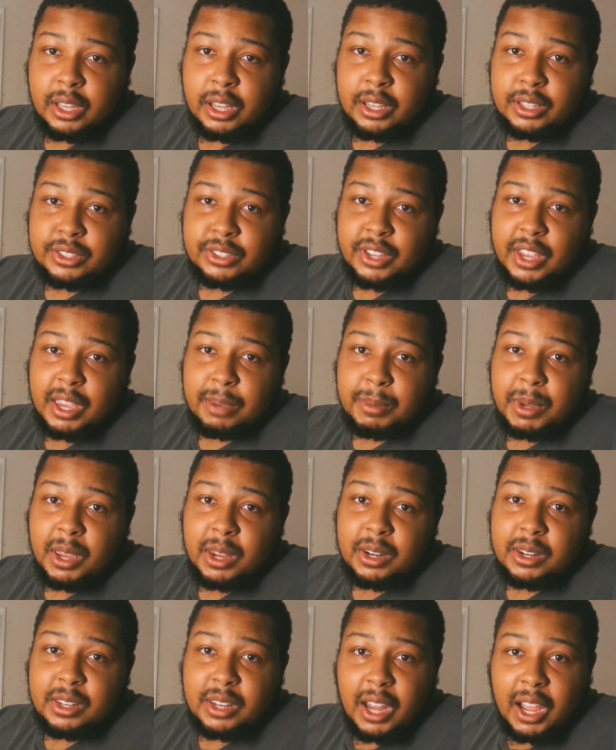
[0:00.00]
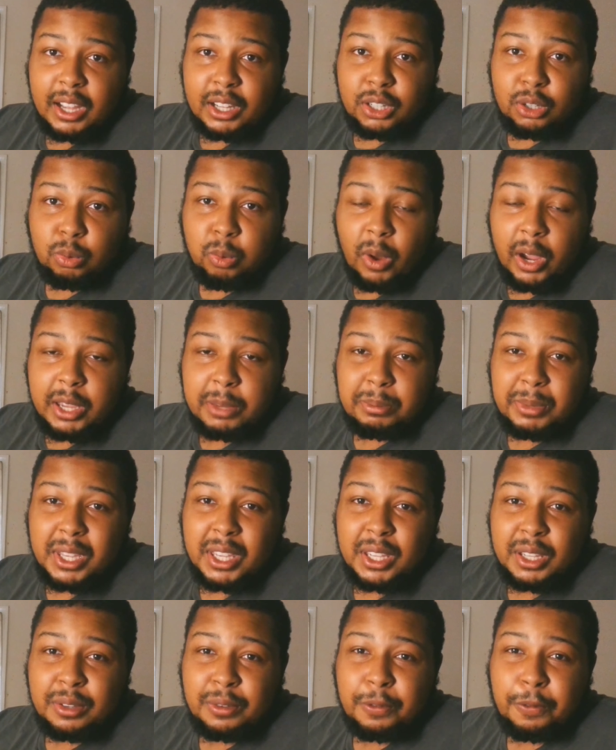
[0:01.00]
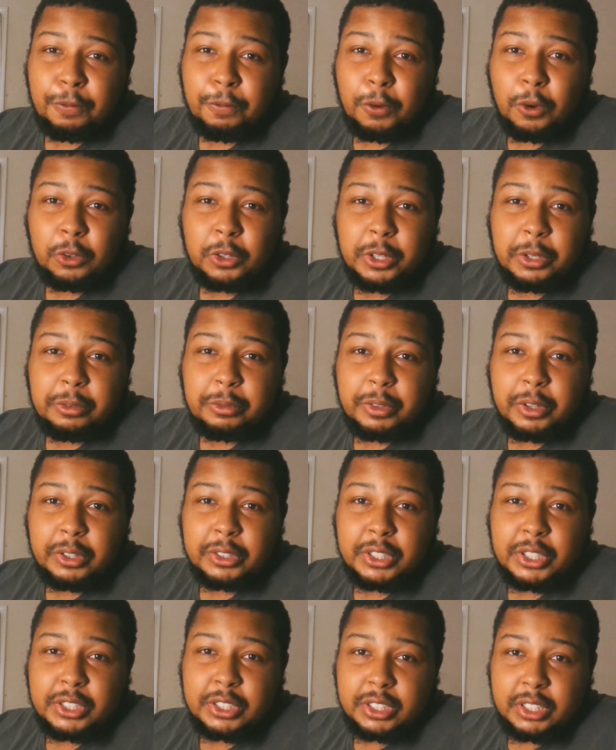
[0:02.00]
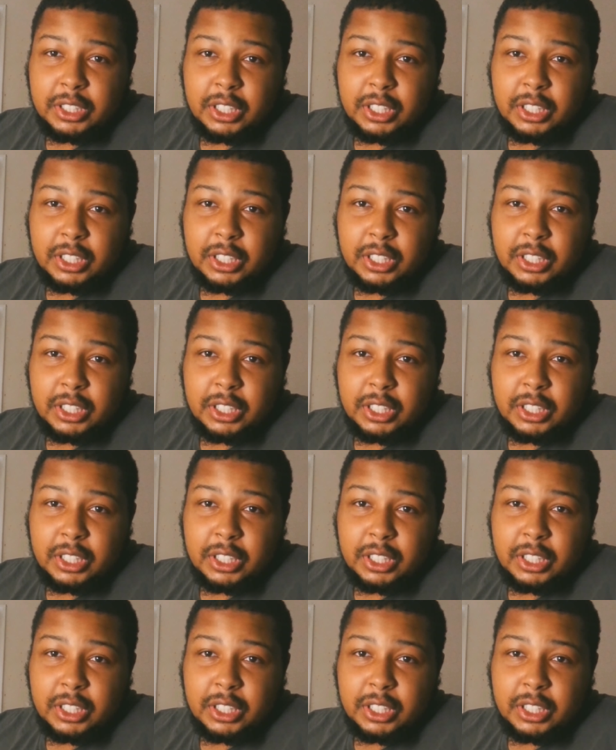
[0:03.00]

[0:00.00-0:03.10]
Sandman not quite being fully villainous.